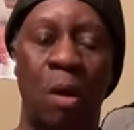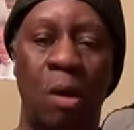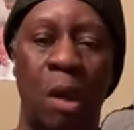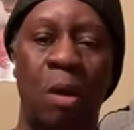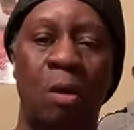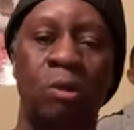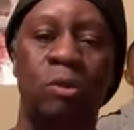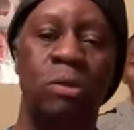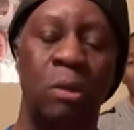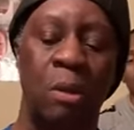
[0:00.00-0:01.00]
Okay, Uncle
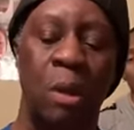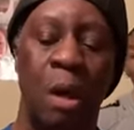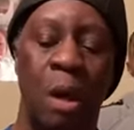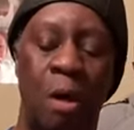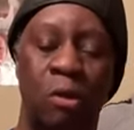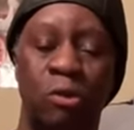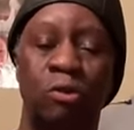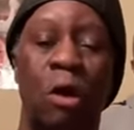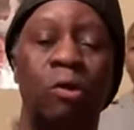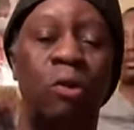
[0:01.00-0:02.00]
Deuce, Uncle
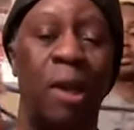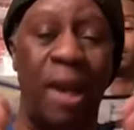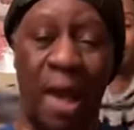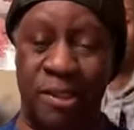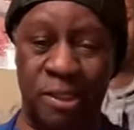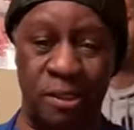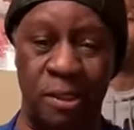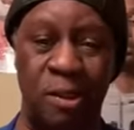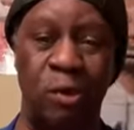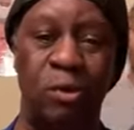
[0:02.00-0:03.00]
Smith, are you the
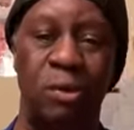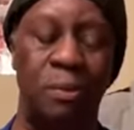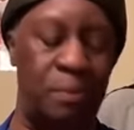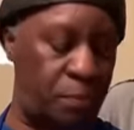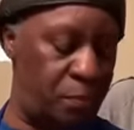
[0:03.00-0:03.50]
legend? You